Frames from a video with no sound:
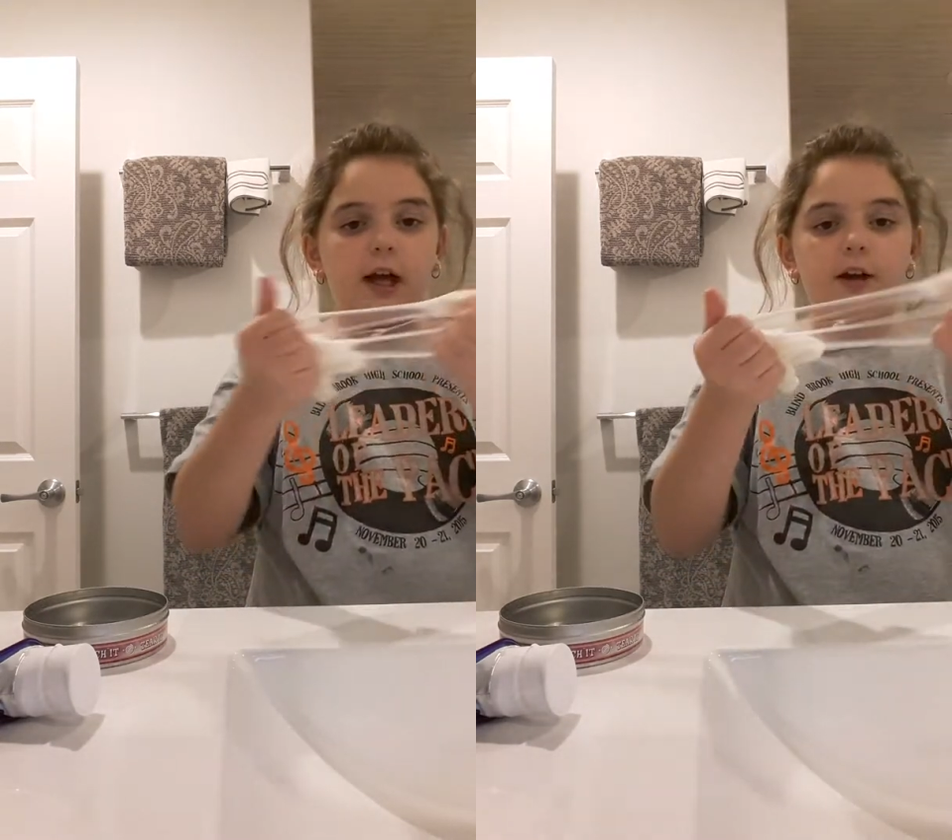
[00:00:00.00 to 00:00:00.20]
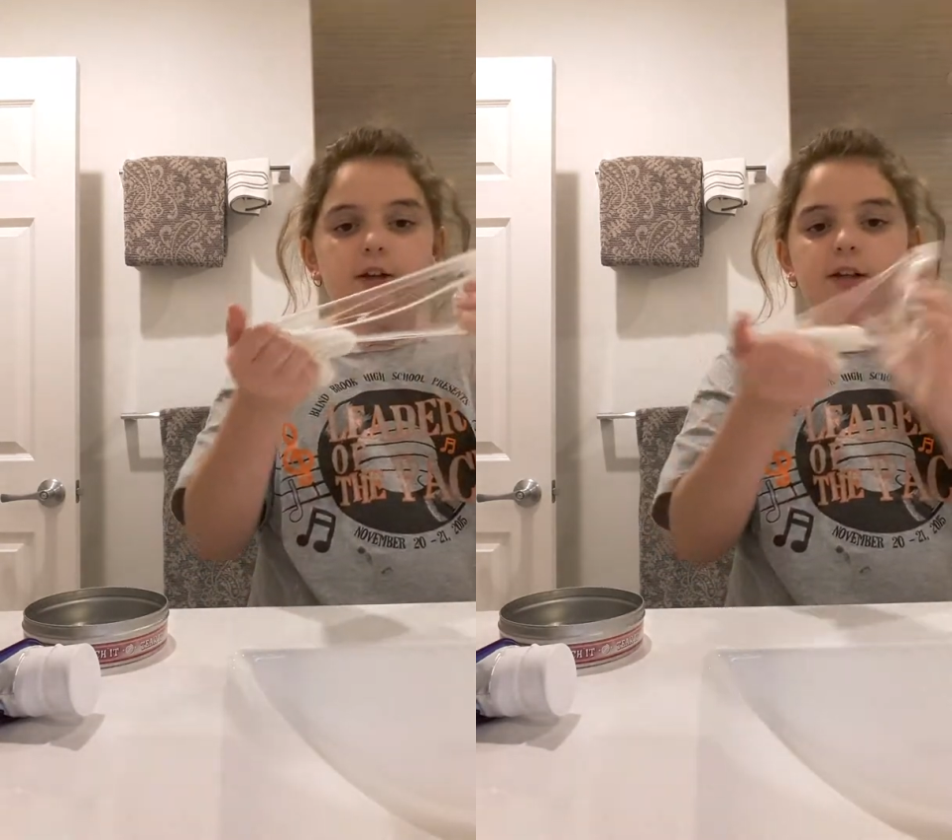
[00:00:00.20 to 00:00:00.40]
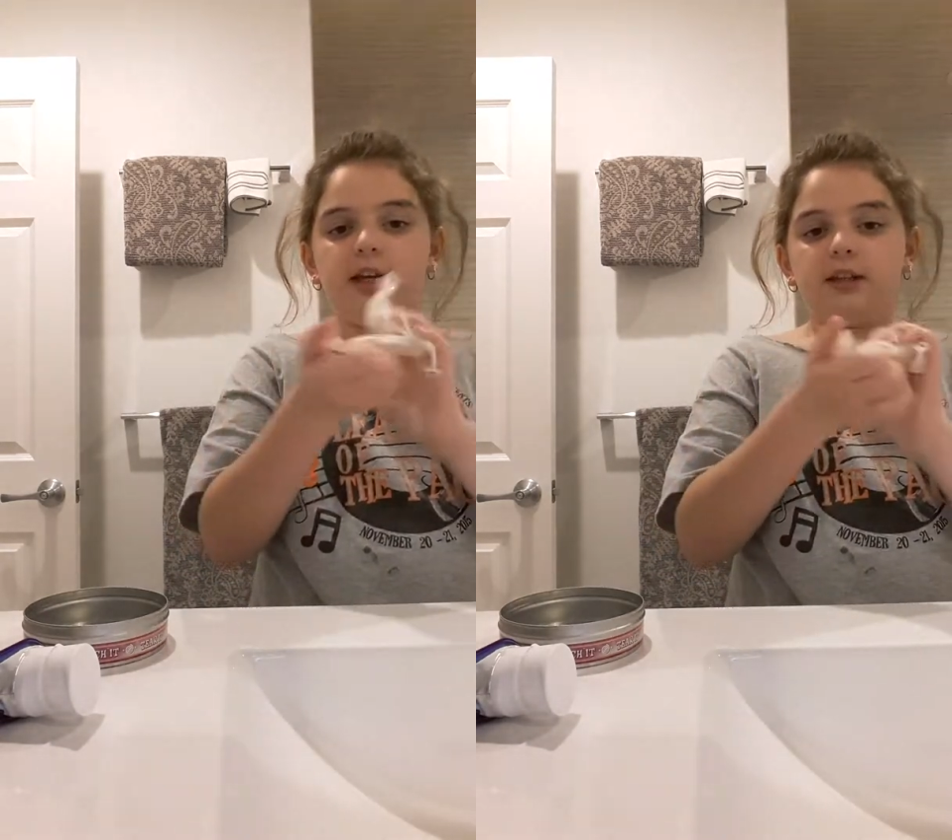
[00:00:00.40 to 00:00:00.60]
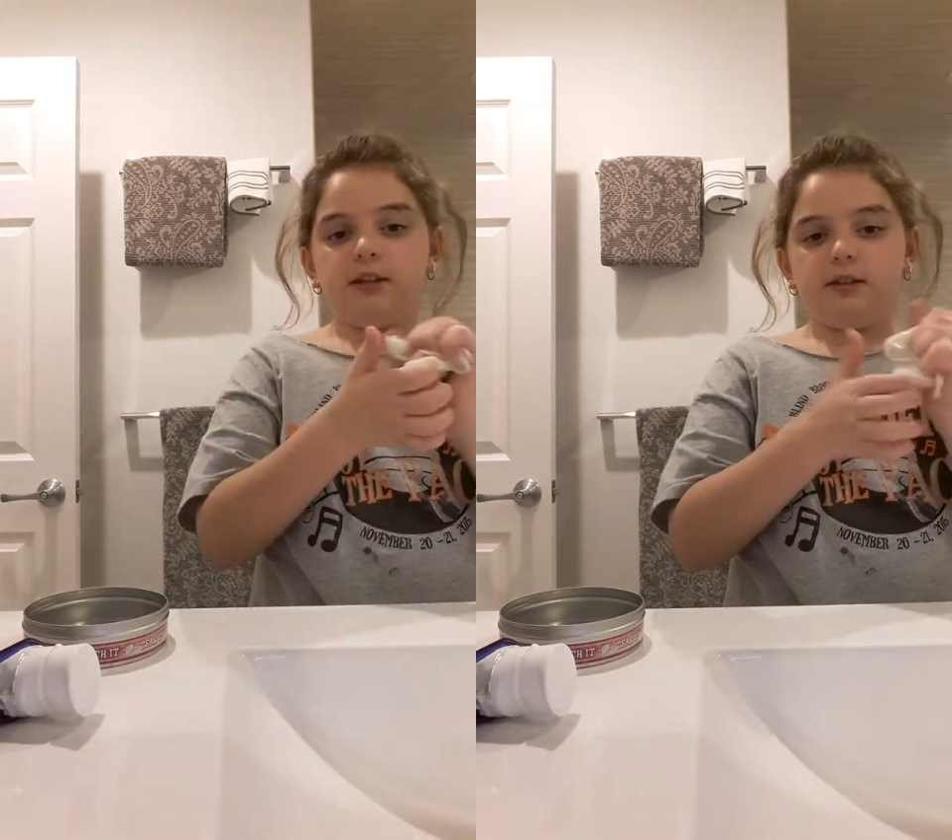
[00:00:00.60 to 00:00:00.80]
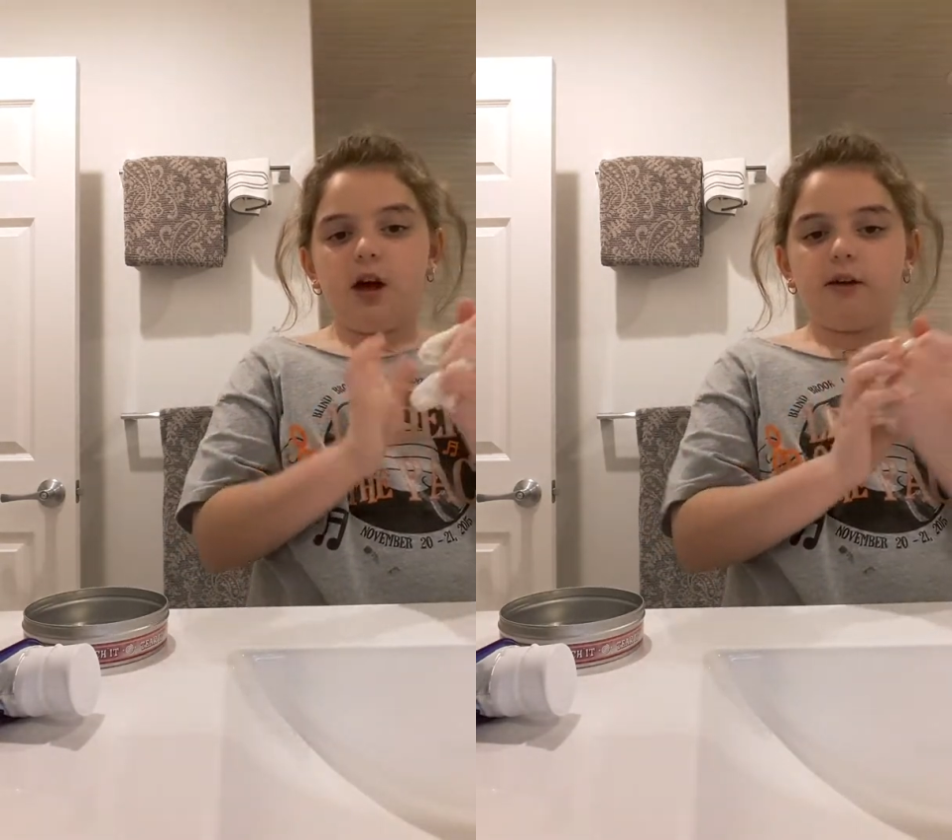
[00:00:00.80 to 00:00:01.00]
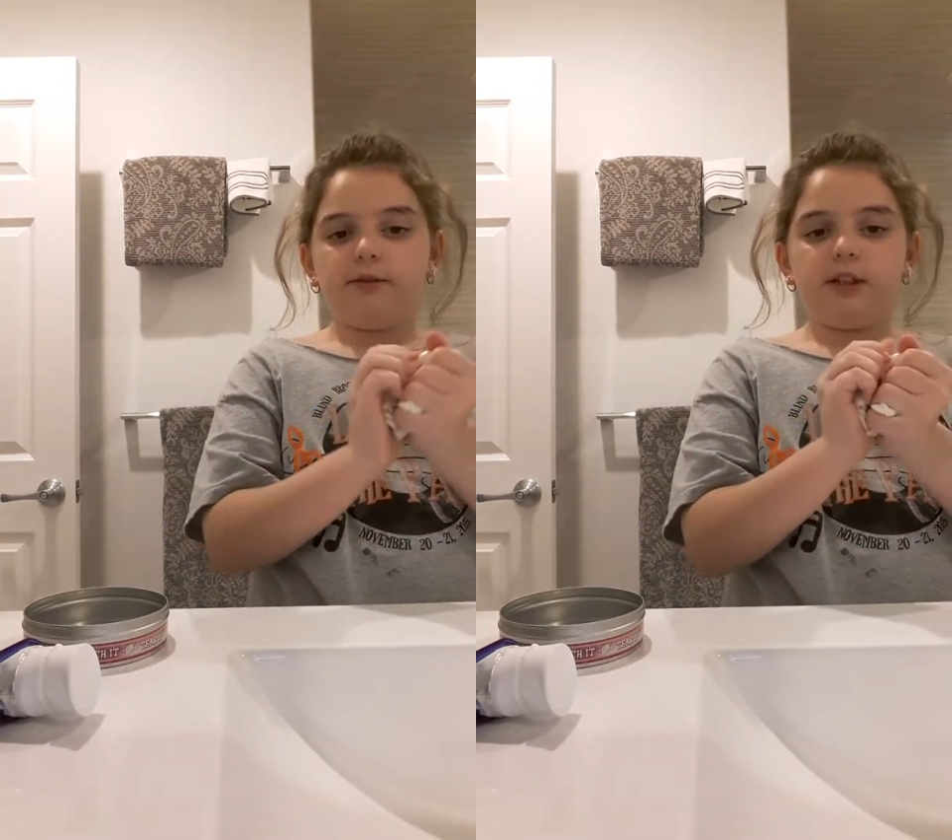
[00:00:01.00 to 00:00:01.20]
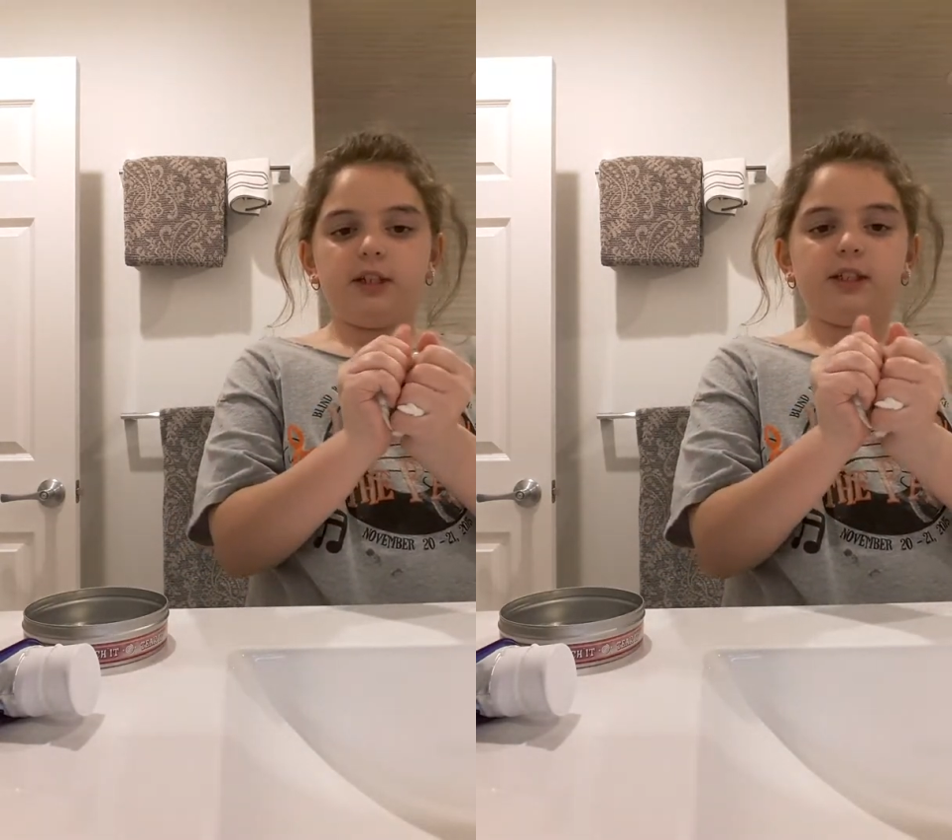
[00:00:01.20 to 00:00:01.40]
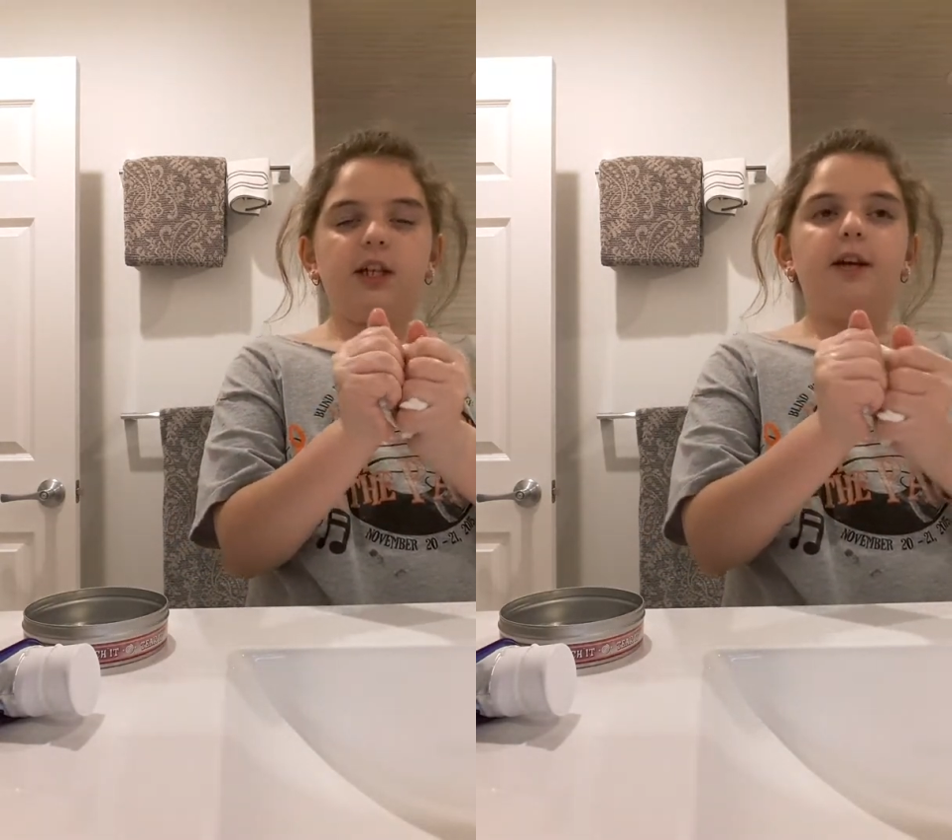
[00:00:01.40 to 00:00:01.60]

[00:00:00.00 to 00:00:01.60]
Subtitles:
how you like the softness.